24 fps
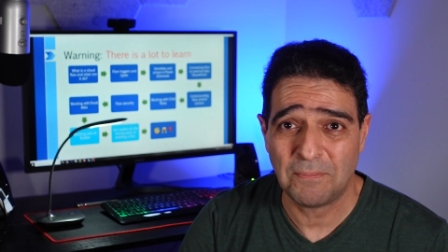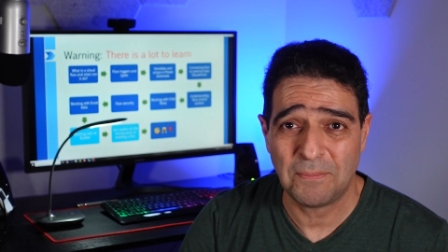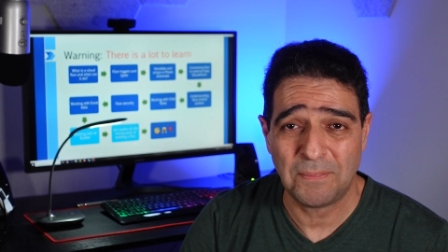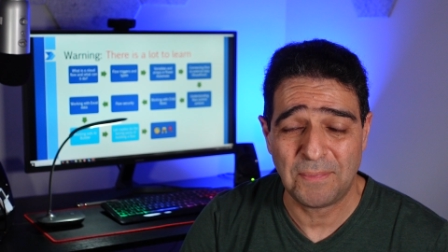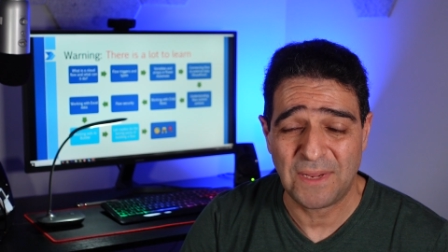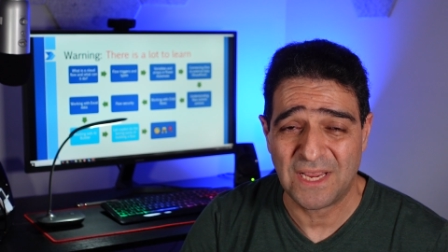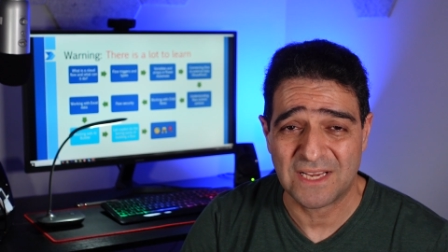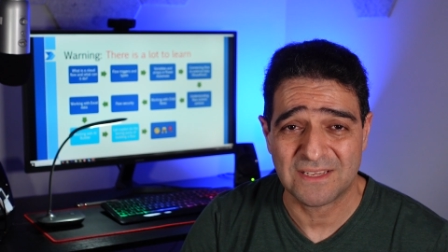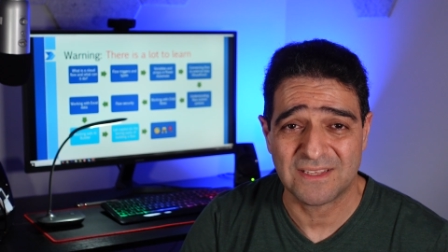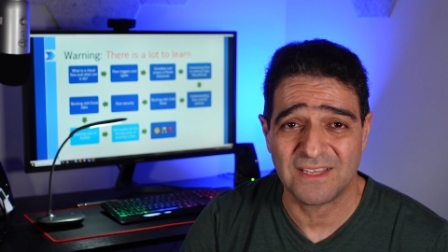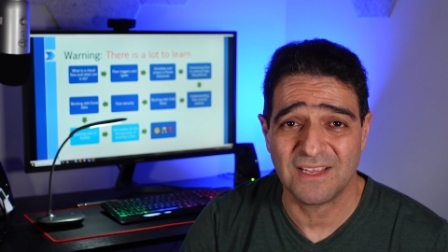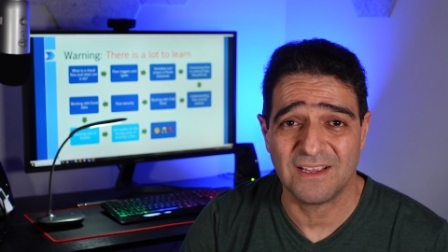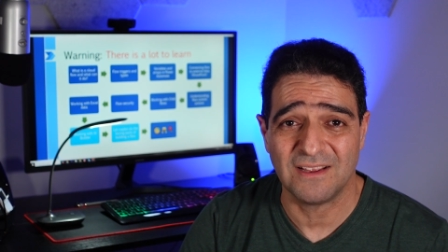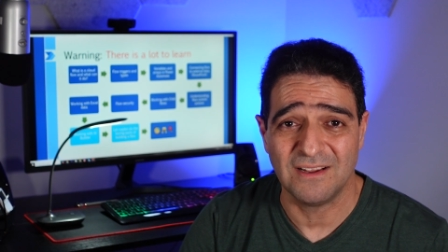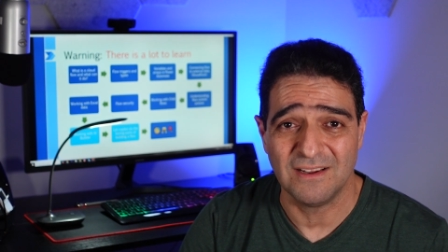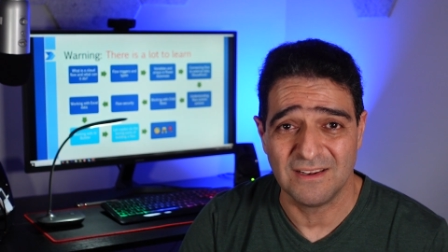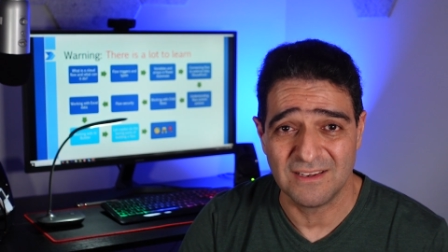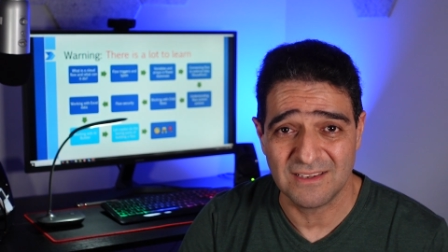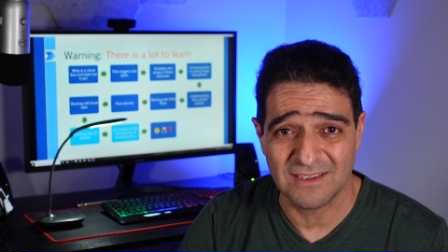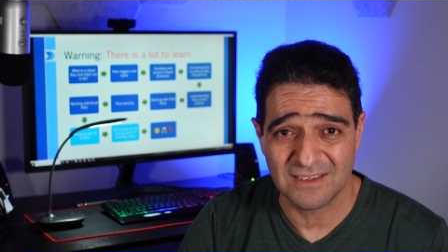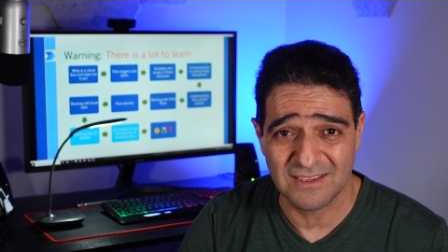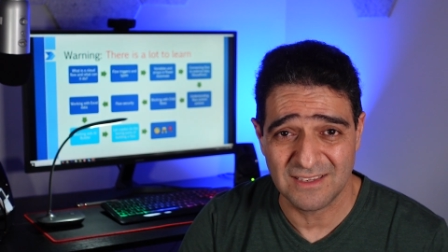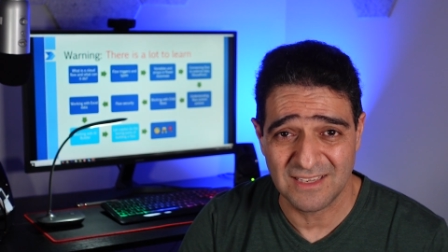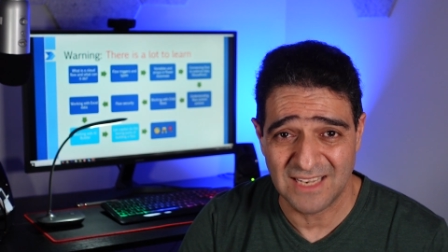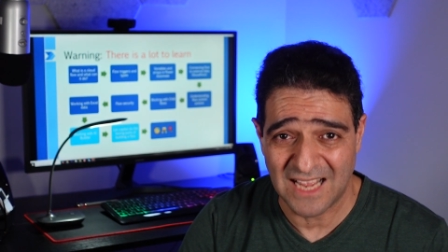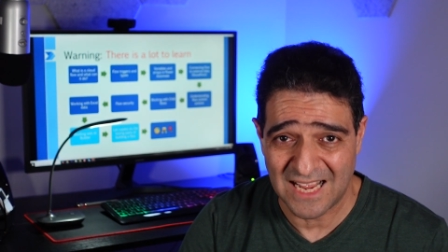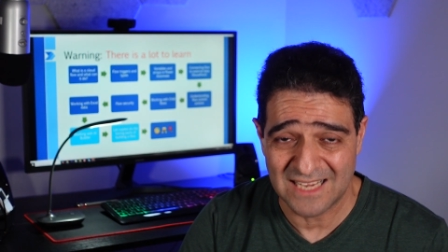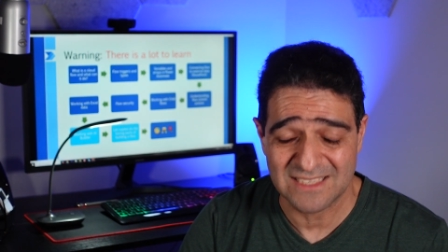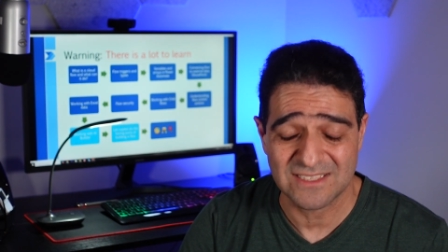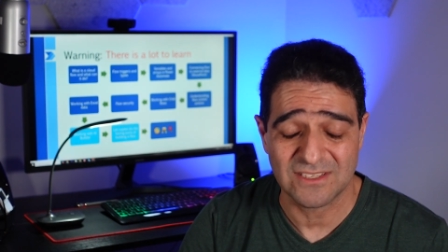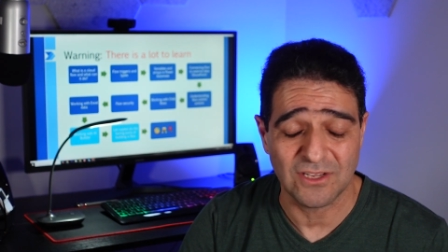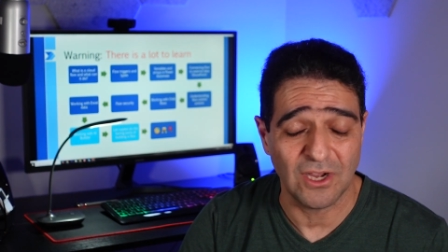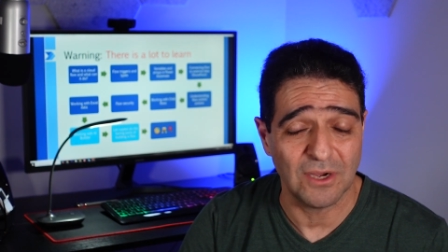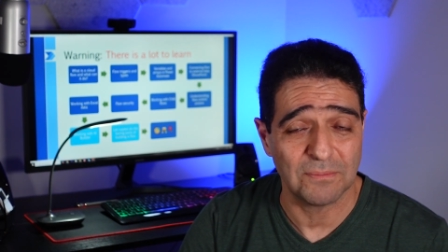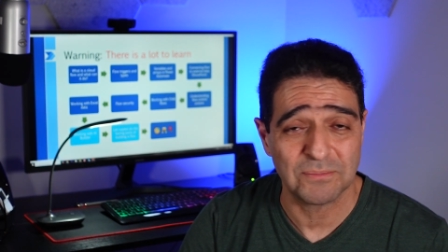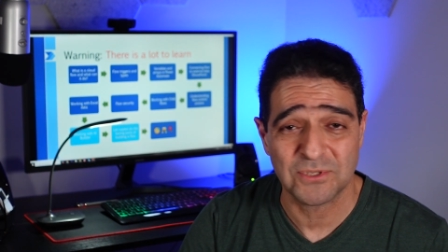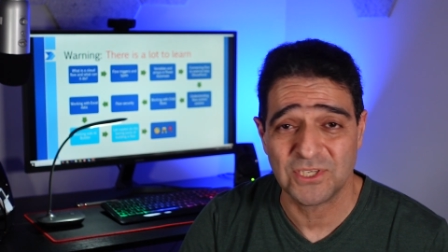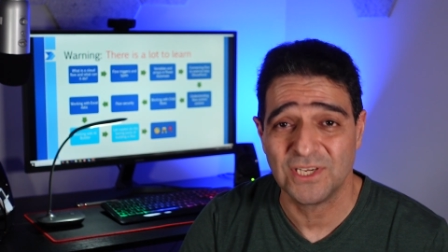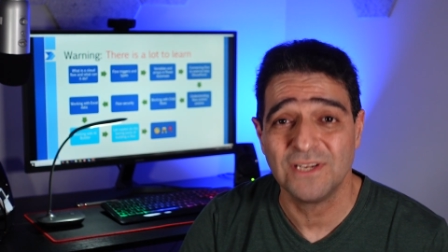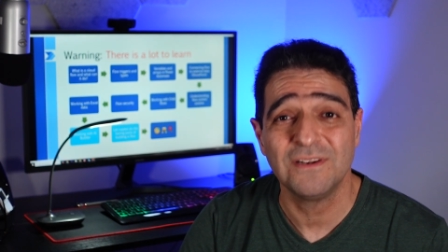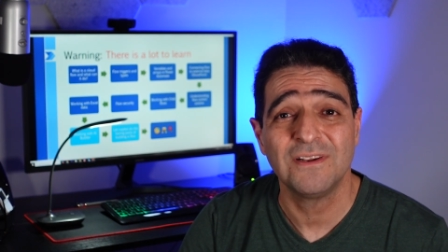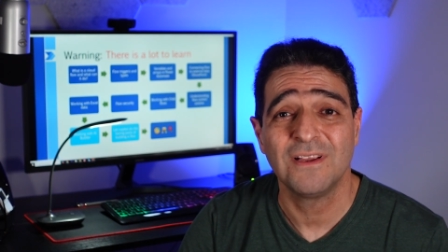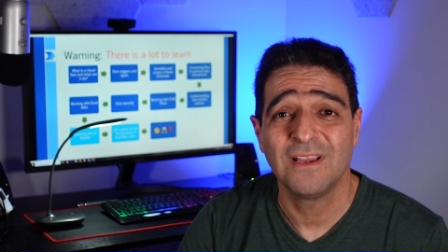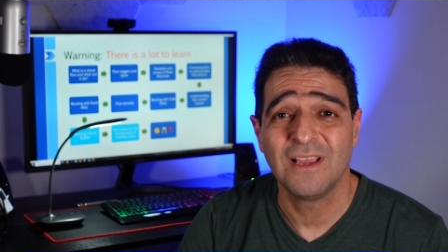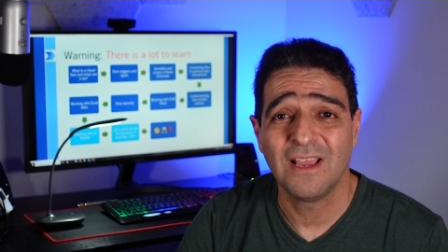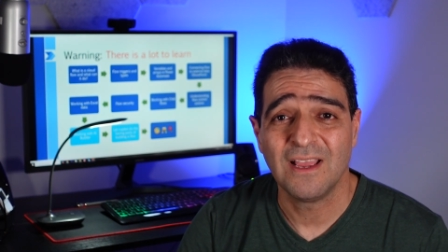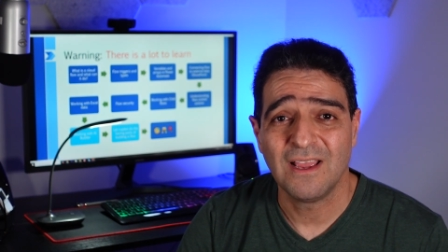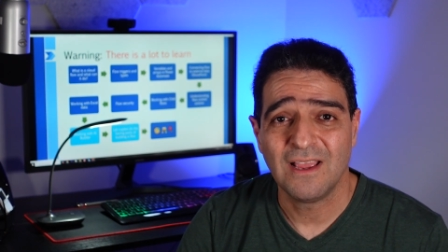pick the last option,